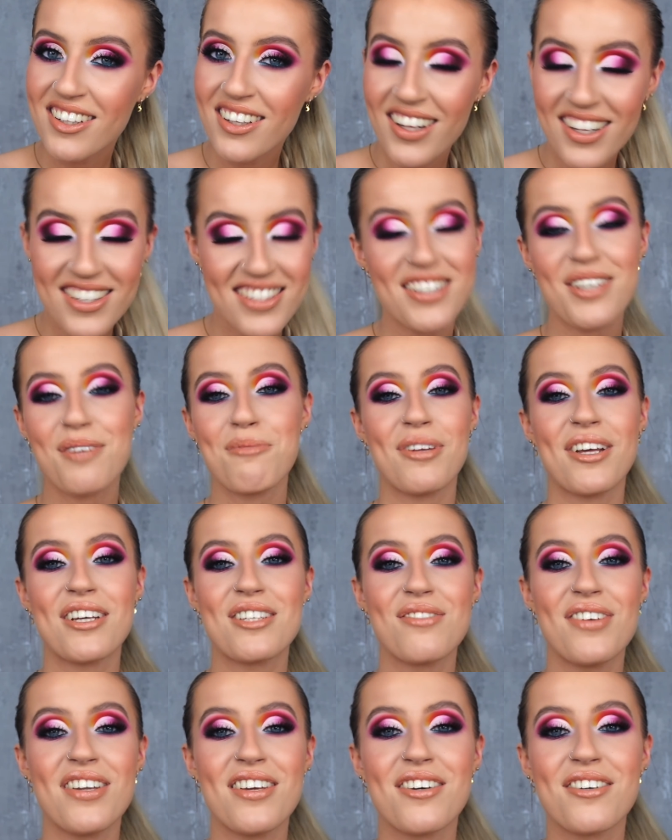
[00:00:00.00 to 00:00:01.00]
I'll see you in my
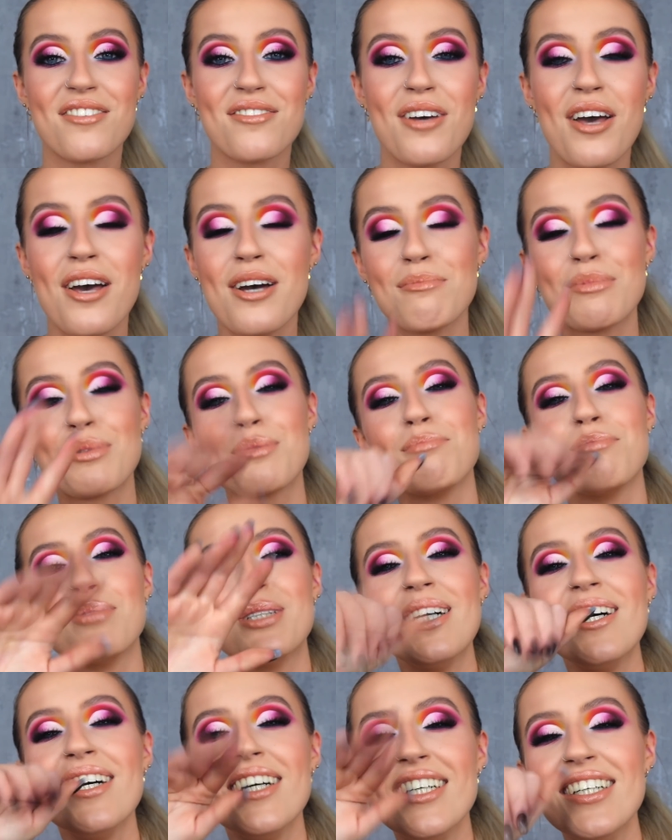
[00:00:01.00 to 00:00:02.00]
next video.
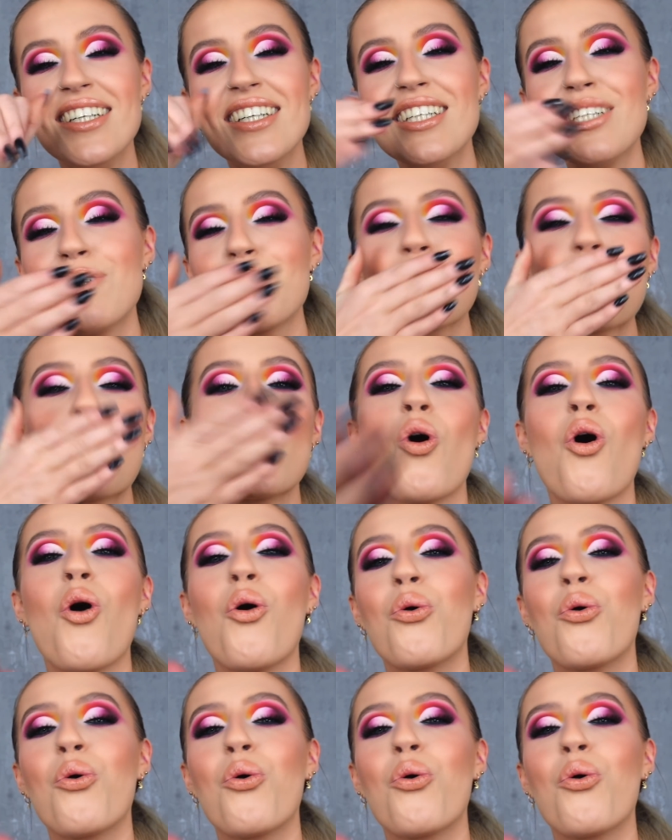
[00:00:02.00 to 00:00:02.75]
Bye-bye!